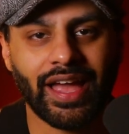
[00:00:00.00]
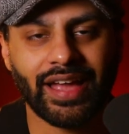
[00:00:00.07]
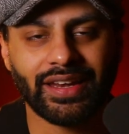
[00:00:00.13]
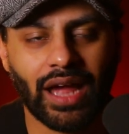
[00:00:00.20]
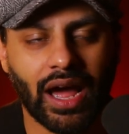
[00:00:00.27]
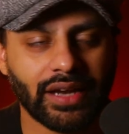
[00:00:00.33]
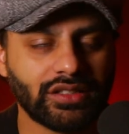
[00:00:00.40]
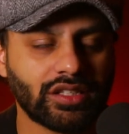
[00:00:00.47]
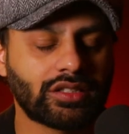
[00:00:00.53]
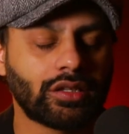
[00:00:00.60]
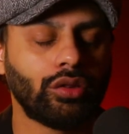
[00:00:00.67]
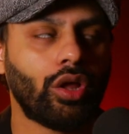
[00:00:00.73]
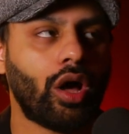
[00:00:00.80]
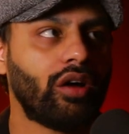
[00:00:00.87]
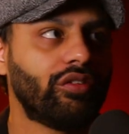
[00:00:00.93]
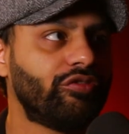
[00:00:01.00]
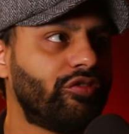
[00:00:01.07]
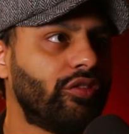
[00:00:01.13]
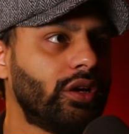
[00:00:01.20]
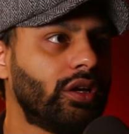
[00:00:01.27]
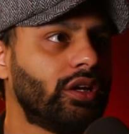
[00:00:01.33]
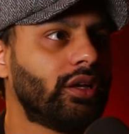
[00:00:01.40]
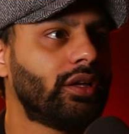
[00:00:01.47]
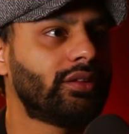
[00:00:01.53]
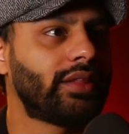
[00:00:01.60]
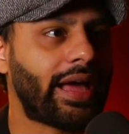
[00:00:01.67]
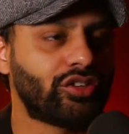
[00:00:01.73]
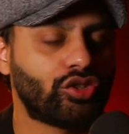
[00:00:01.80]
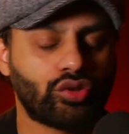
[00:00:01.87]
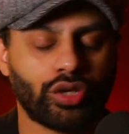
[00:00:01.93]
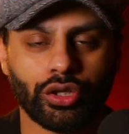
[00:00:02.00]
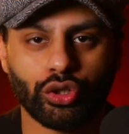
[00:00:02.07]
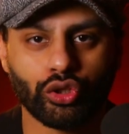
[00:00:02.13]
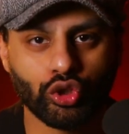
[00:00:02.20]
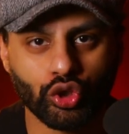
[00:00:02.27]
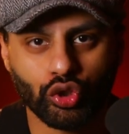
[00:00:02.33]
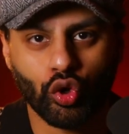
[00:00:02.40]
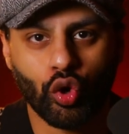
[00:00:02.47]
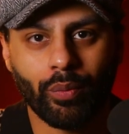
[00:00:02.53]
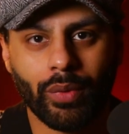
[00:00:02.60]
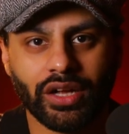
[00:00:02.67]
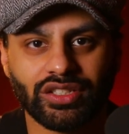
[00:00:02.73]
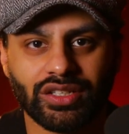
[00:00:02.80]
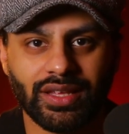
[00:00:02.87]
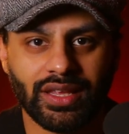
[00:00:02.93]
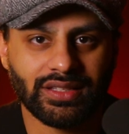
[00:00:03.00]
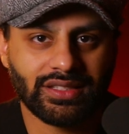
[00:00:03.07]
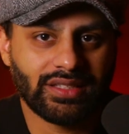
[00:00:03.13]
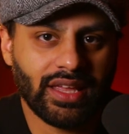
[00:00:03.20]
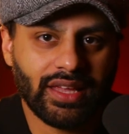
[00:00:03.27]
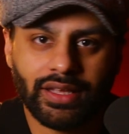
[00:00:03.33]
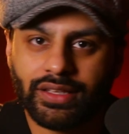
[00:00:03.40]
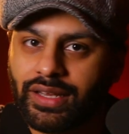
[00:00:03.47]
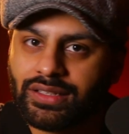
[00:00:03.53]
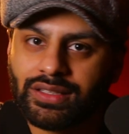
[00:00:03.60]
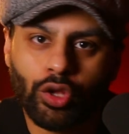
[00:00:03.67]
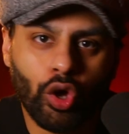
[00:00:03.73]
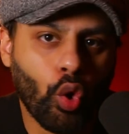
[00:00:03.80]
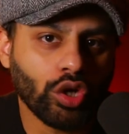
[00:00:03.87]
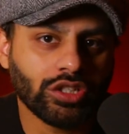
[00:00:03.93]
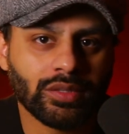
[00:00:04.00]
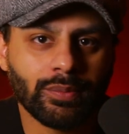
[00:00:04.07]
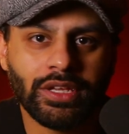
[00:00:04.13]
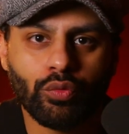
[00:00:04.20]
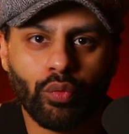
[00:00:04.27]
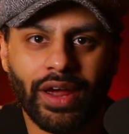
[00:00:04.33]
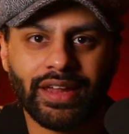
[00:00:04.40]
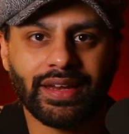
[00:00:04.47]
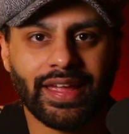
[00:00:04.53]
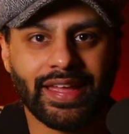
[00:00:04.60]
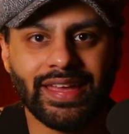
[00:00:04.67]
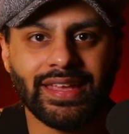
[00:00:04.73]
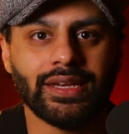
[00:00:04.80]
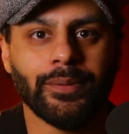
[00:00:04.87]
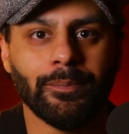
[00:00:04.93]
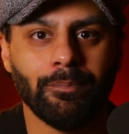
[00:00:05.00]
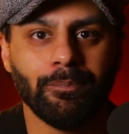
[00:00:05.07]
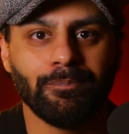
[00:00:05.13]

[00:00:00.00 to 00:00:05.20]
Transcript: And I just love that trailer so much because it, it hooked me right in.